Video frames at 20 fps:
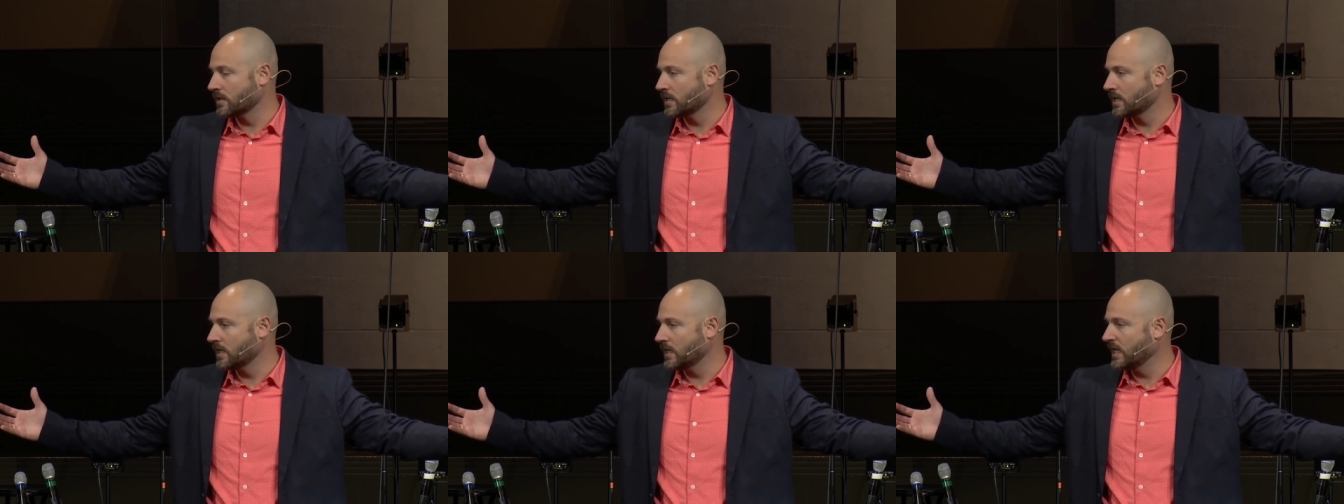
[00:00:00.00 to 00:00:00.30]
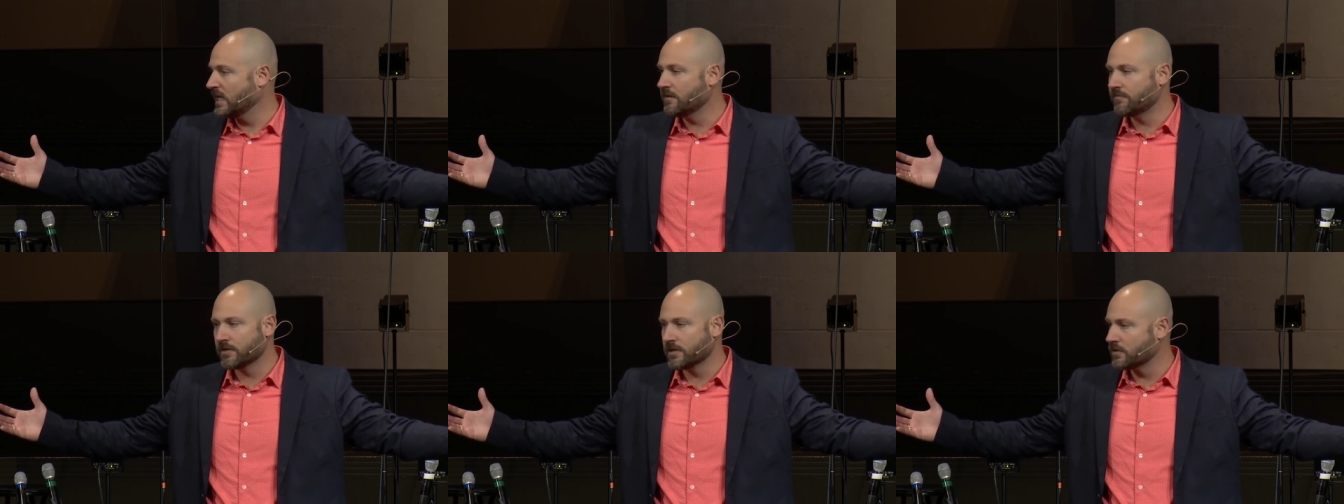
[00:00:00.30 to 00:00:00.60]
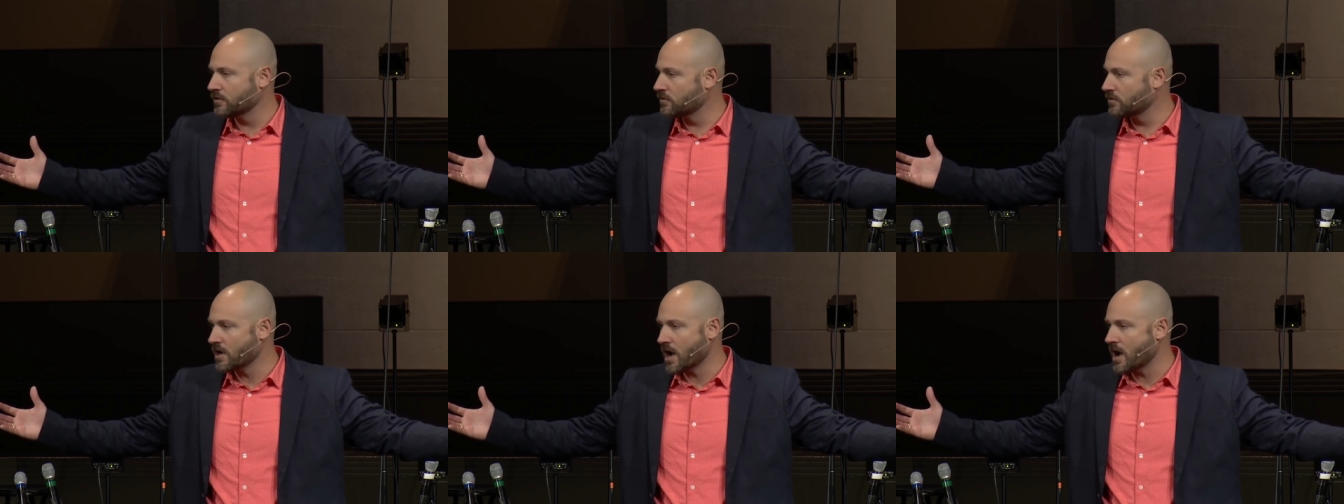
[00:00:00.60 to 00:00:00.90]
Even
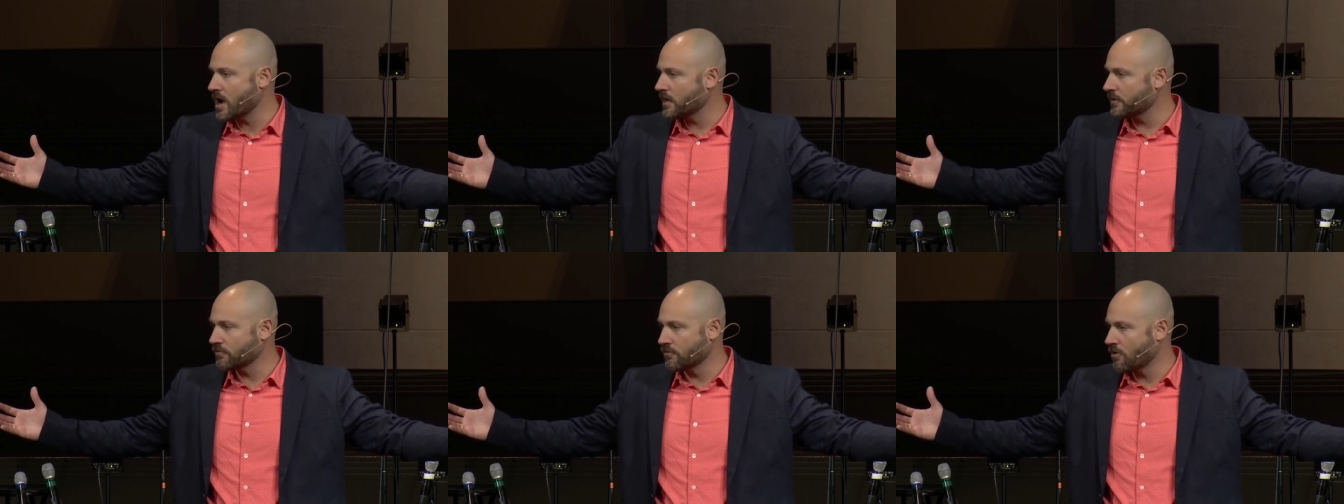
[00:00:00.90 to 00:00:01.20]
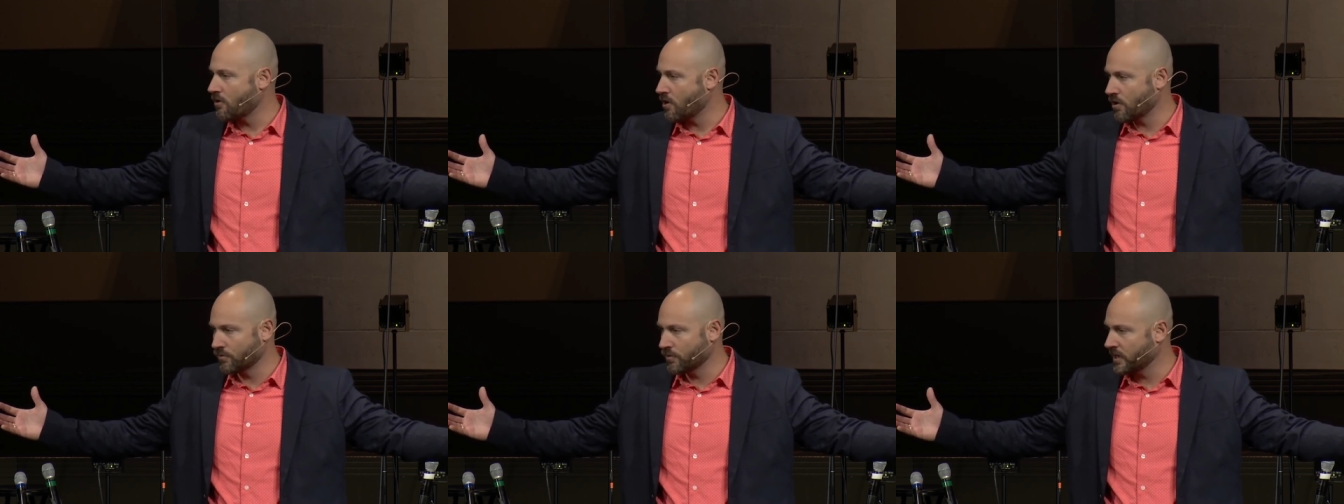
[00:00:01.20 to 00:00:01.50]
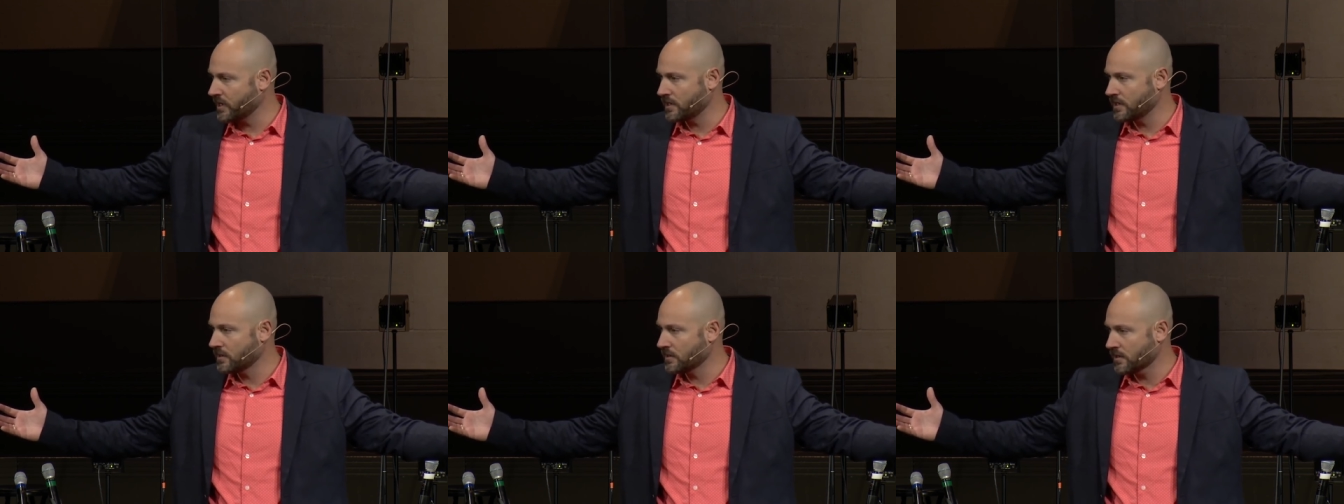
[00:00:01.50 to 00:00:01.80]
though God
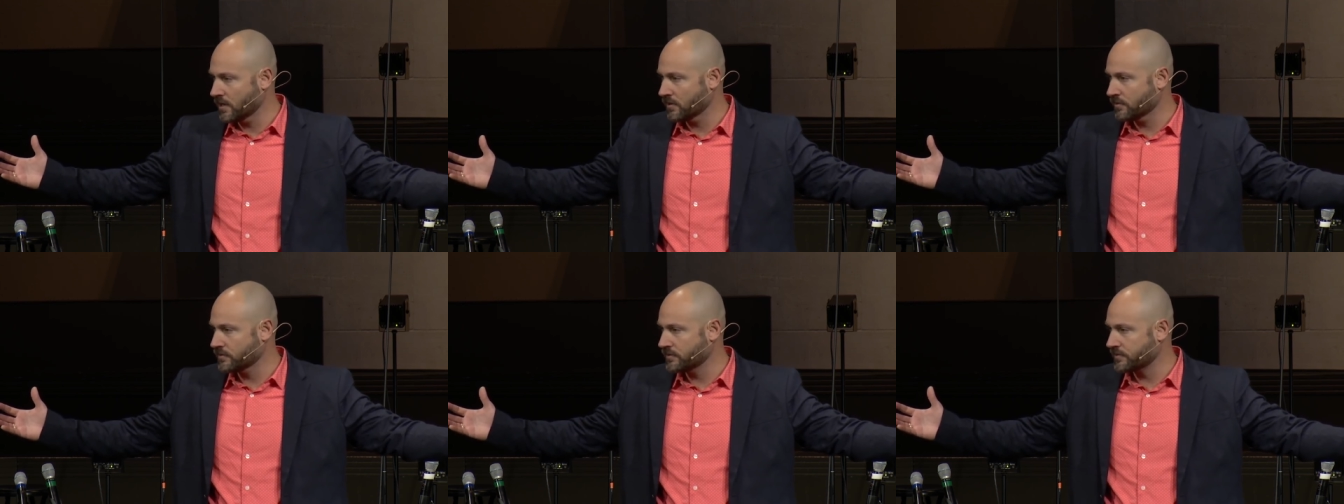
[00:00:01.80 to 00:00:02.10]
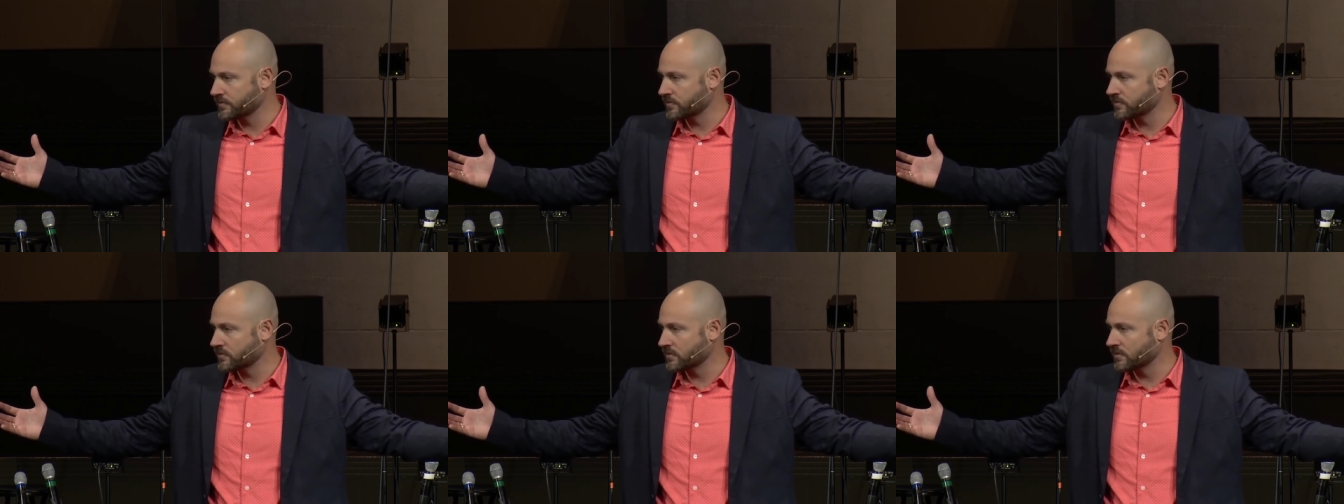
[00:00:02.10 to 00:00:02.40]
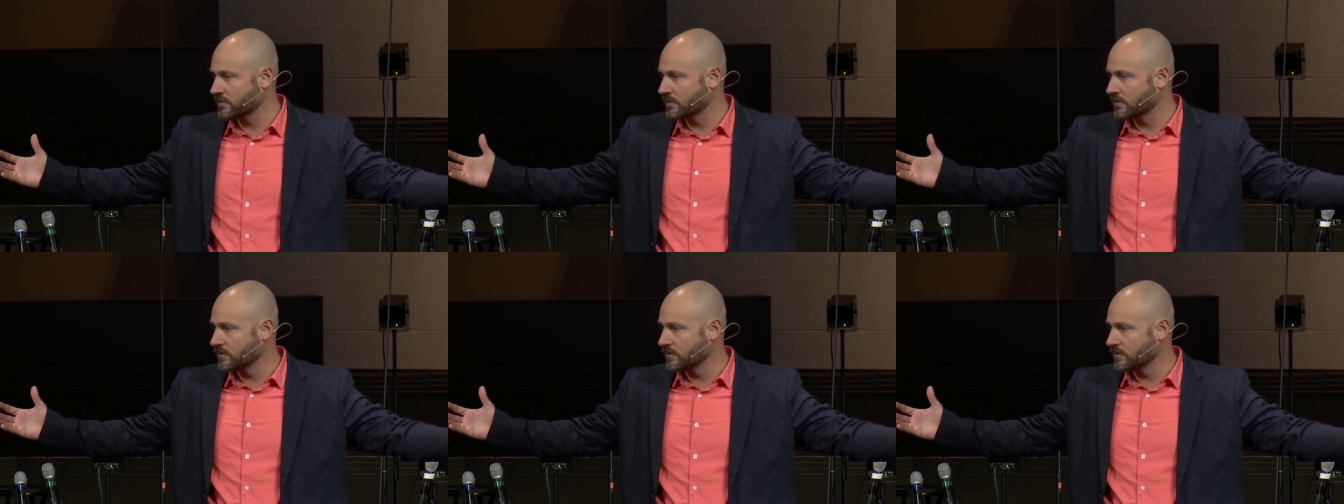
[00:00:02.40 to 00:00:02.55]
already knows,